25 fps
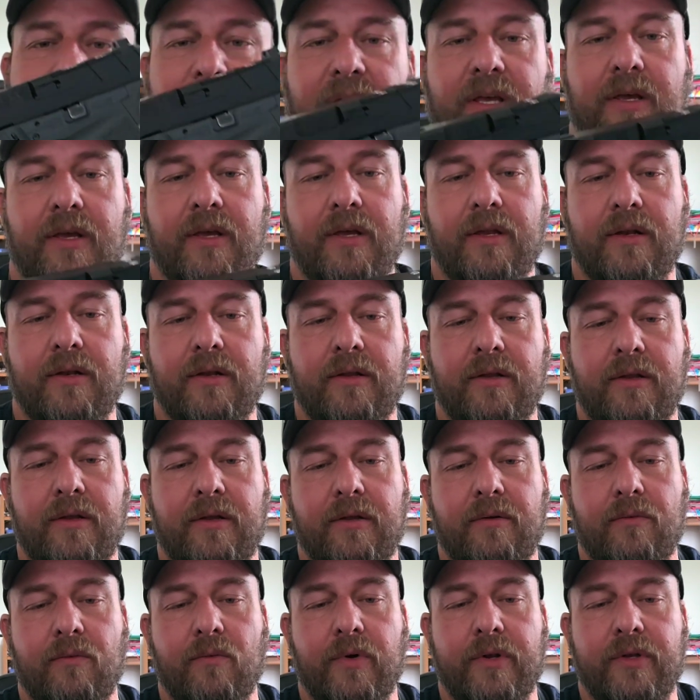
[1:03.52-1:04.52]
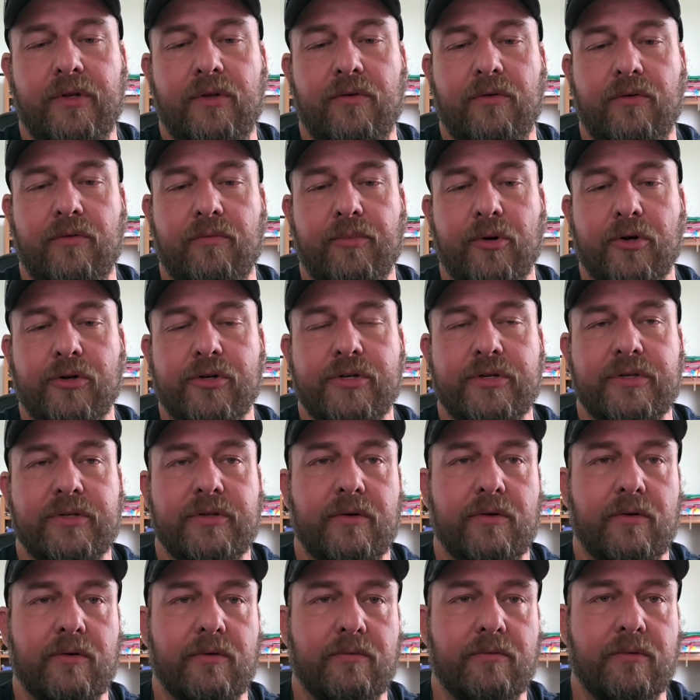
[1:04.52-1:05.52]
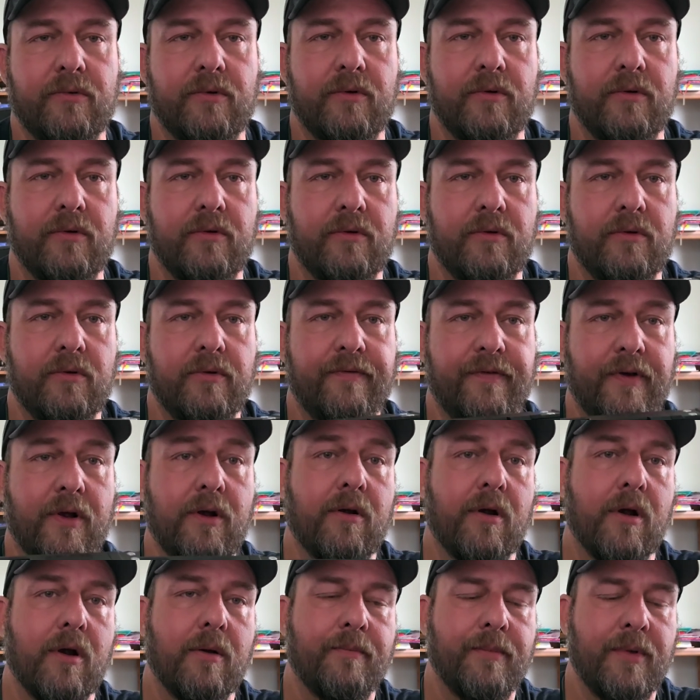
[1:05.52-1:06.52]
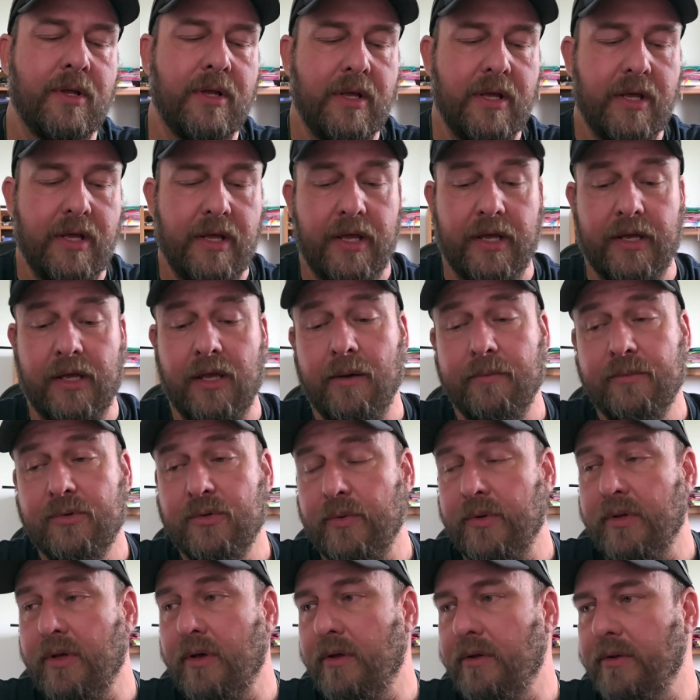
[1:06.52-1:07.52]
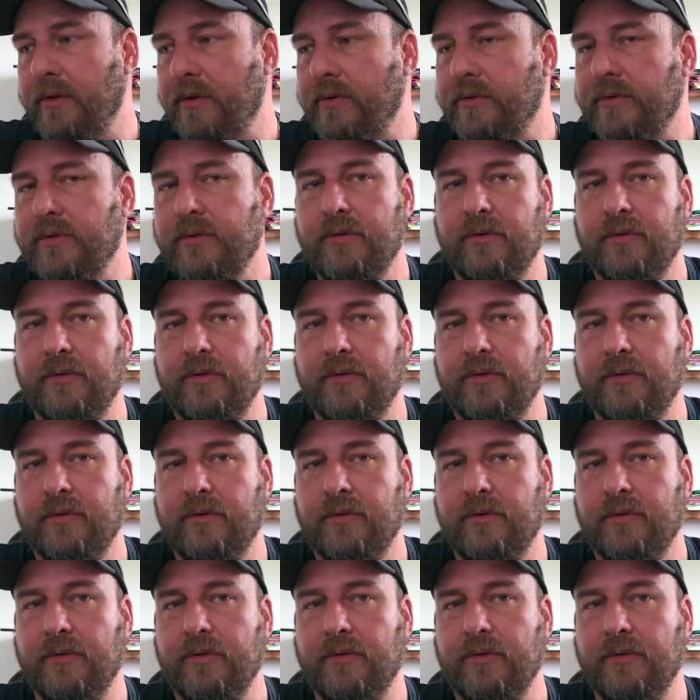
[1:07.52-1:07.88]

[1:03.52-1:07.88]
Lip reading: And when you purchase the firearm, it comes with all those.